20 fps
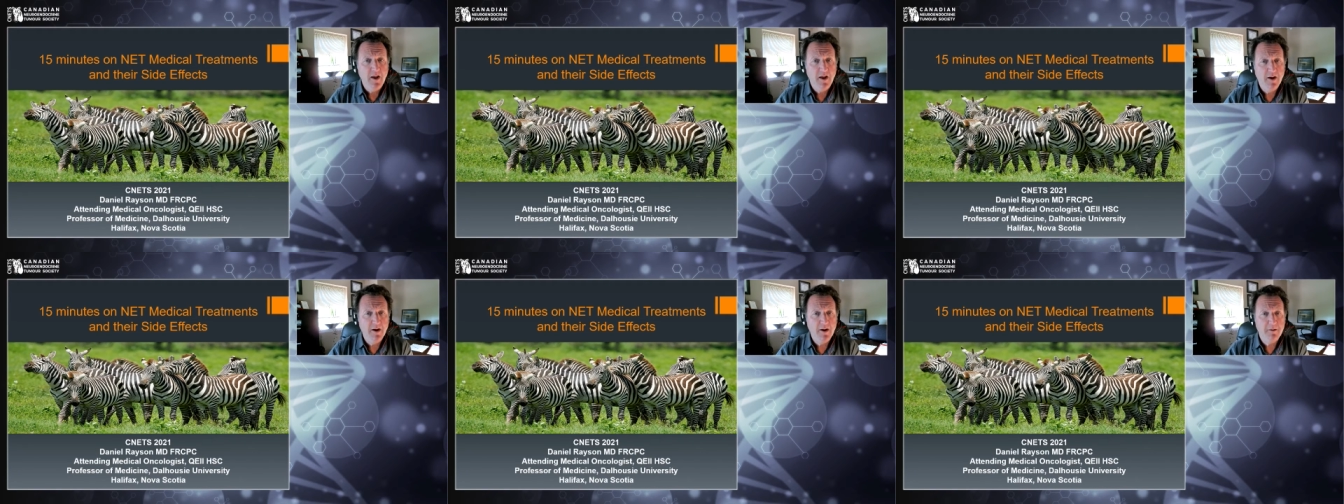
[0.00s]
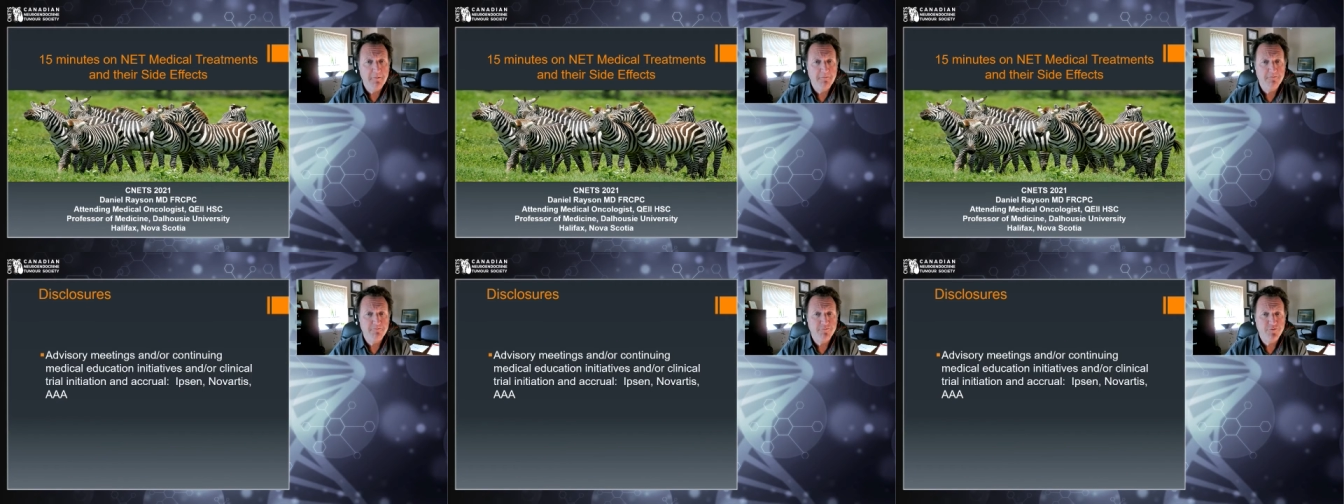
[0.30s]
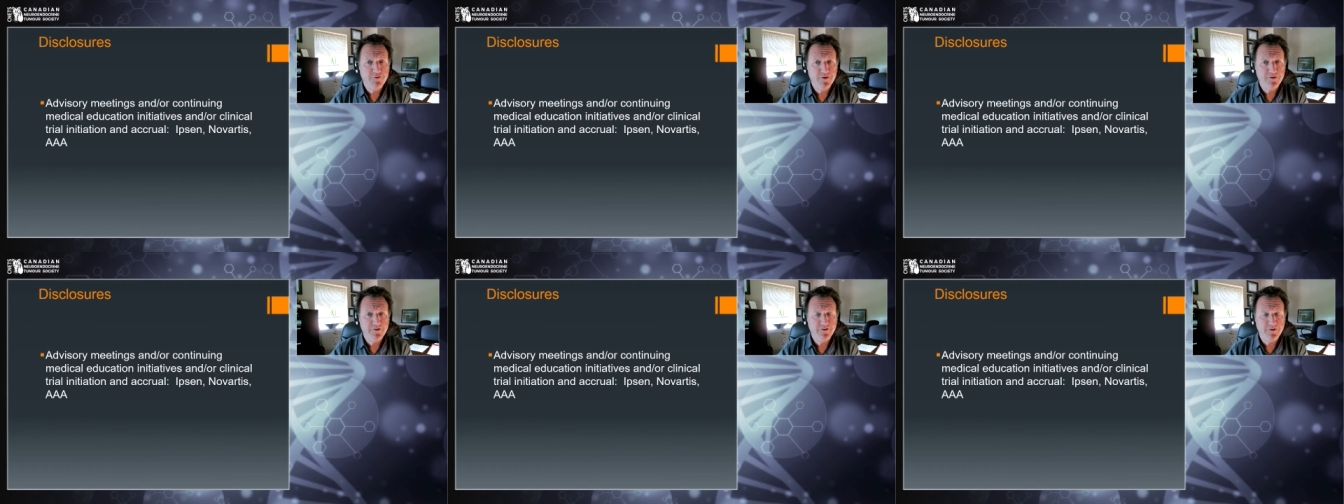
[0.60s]
Um,
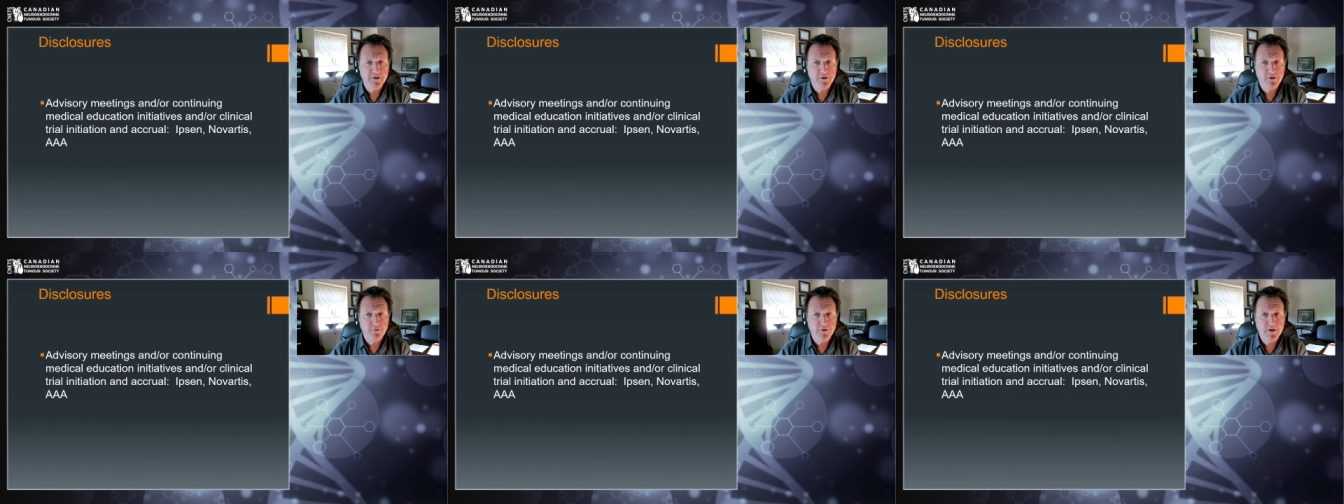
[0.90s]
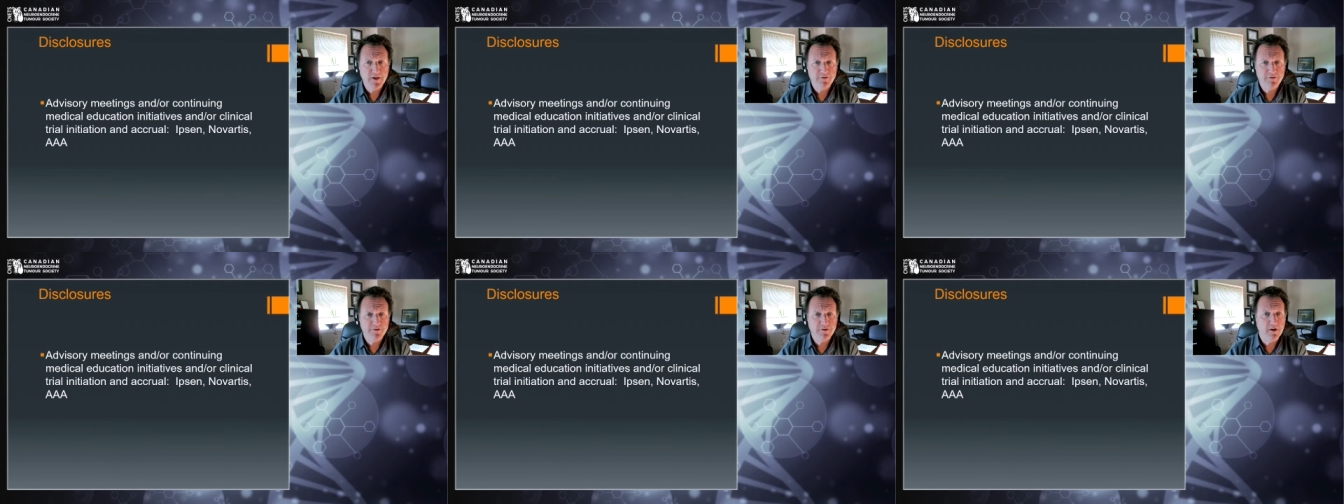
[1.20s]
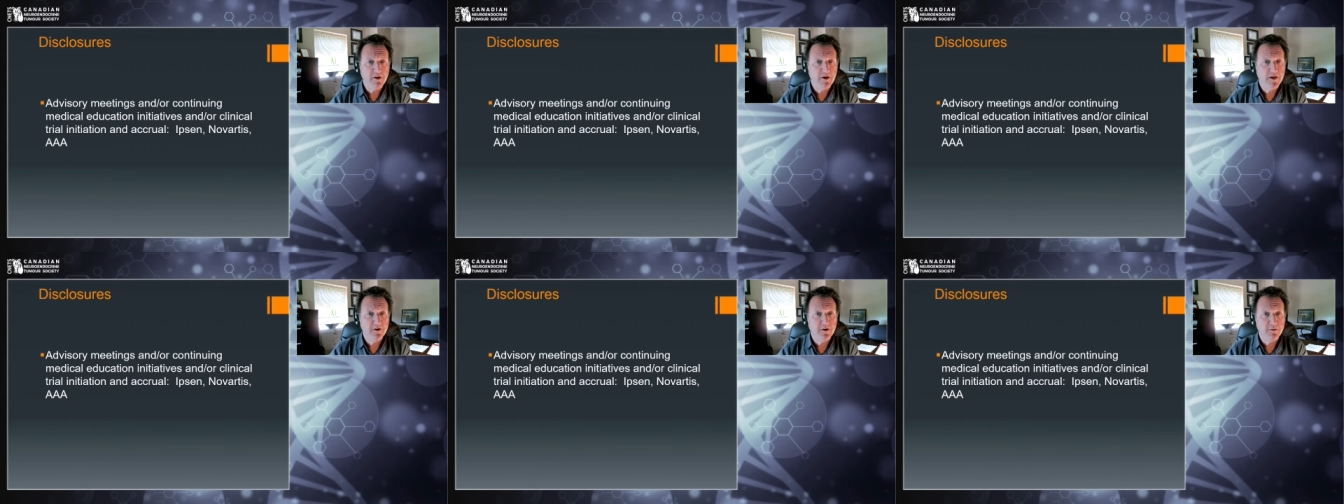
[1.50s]
just a quick
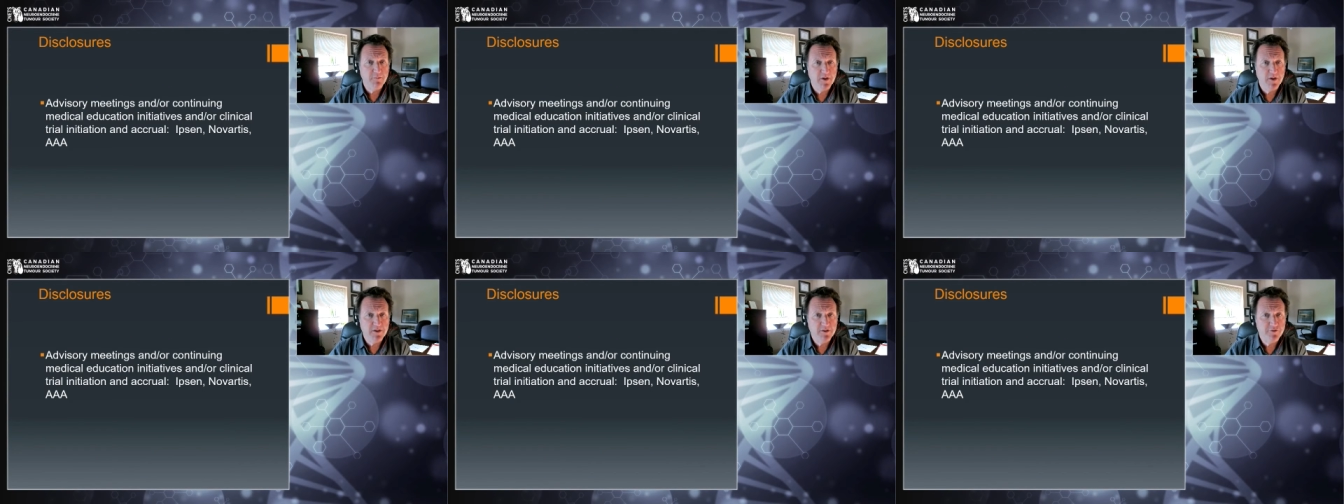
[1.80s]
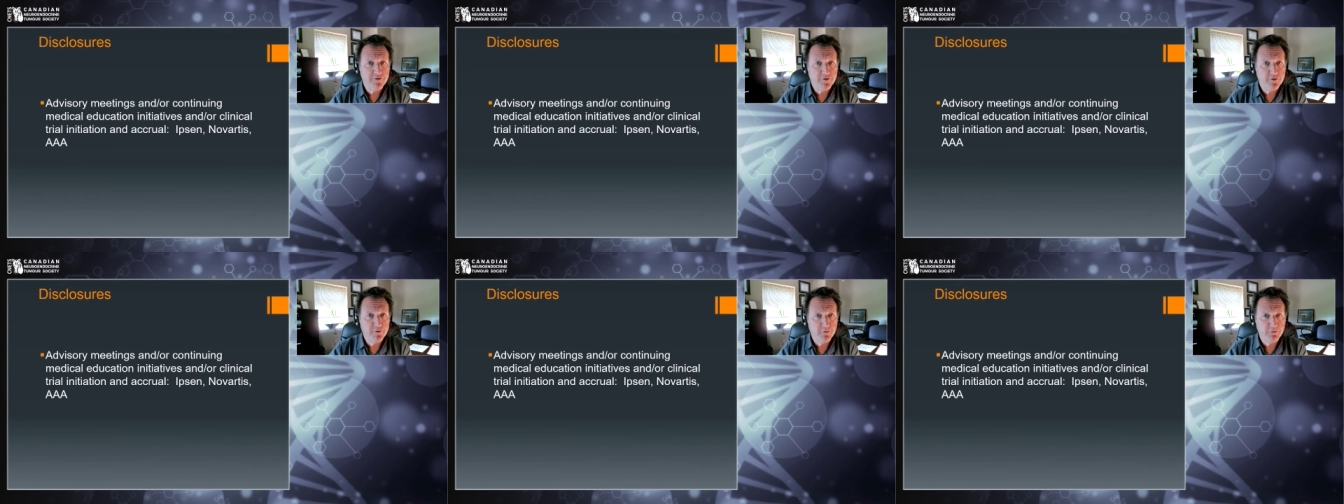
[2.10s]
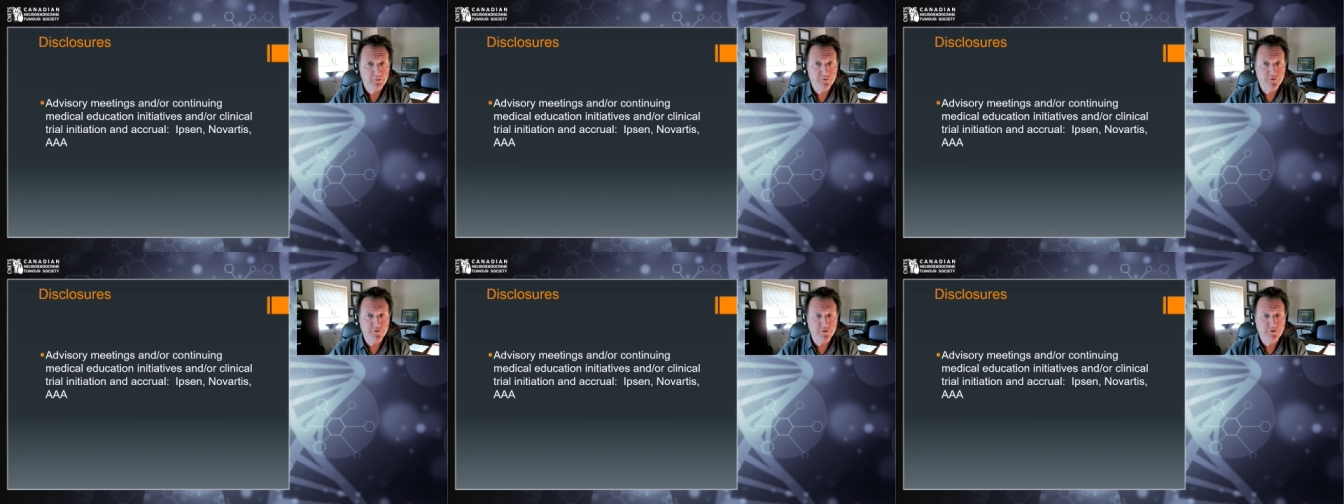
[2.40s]
slide on my
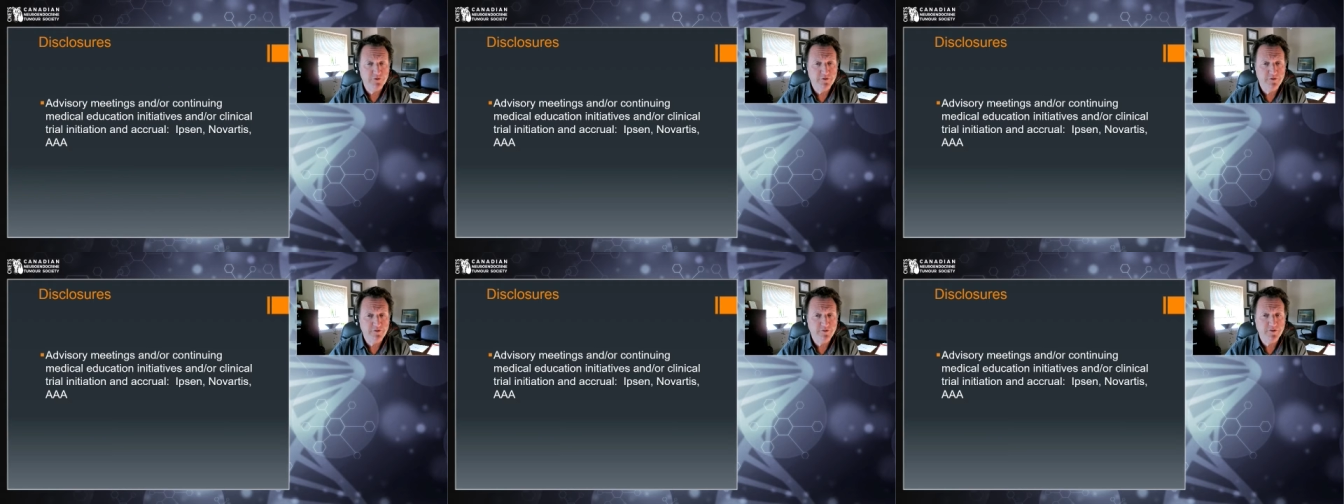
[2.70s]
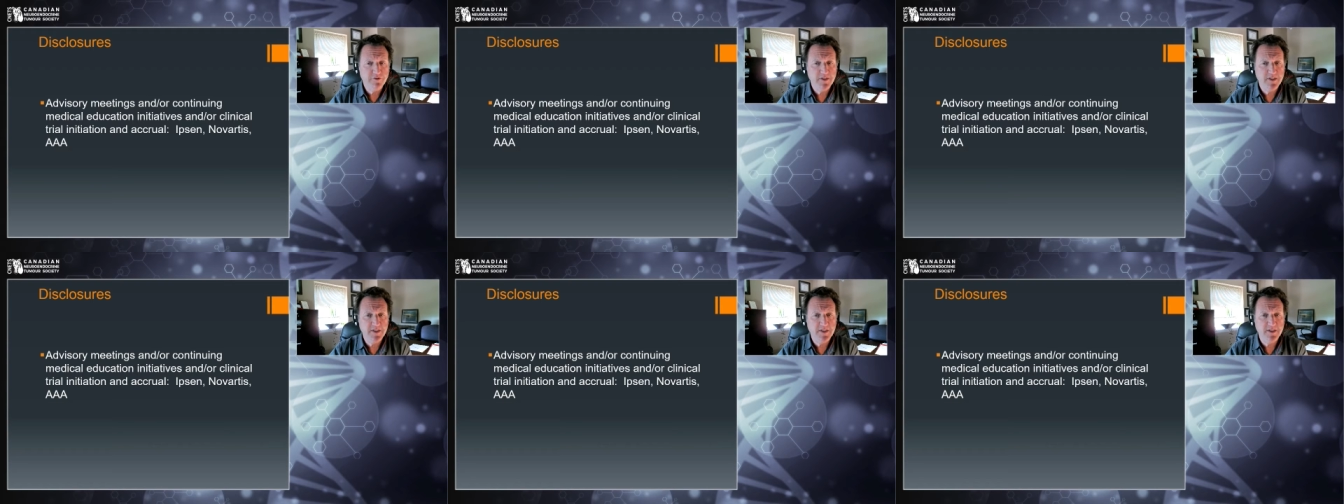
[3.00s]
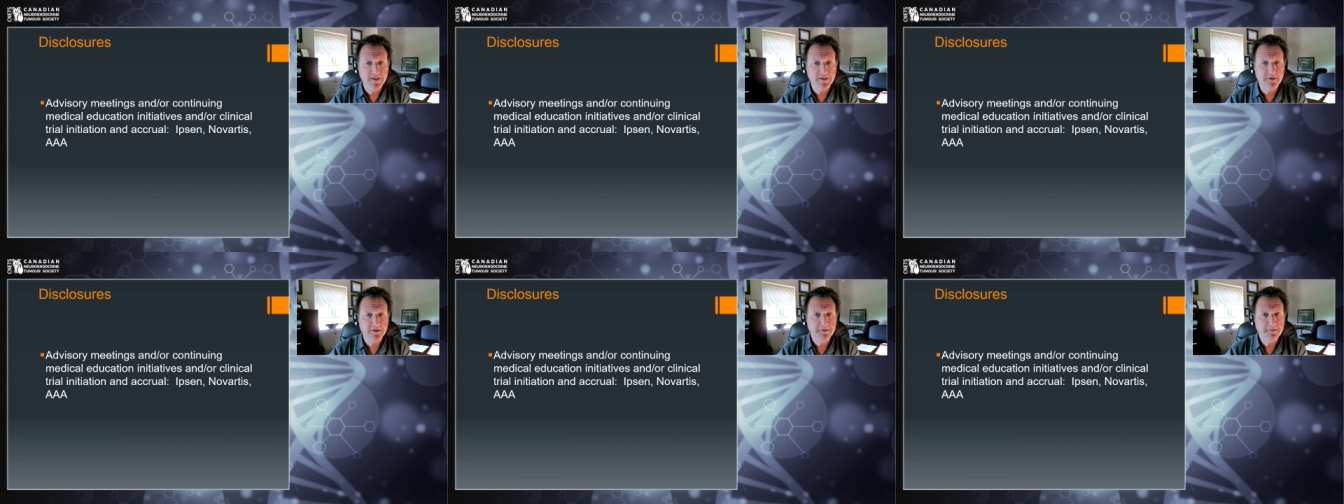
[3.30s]
disclosures
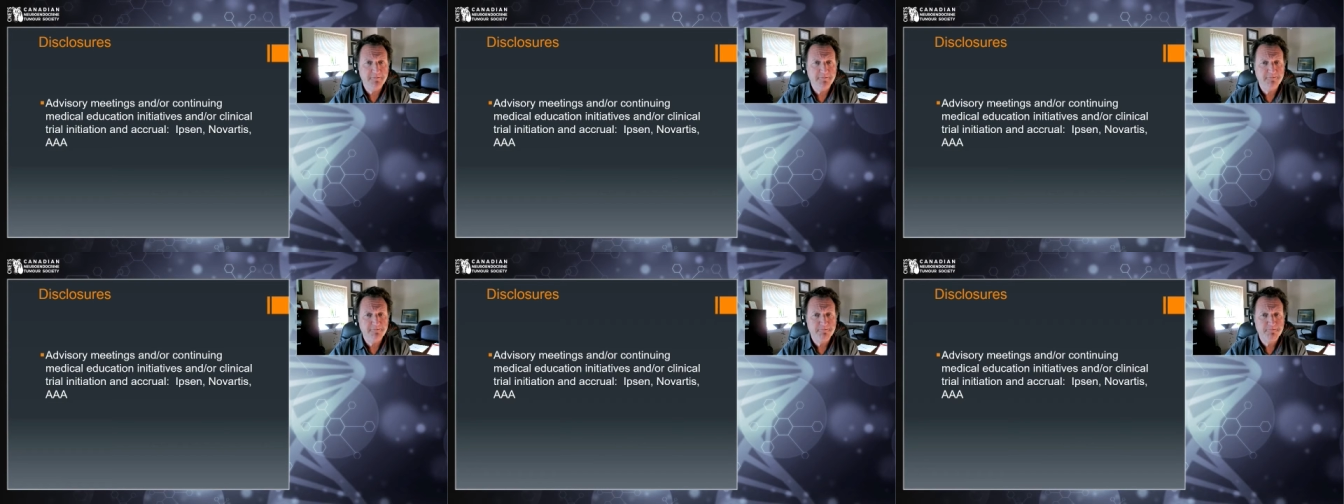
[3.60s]
here.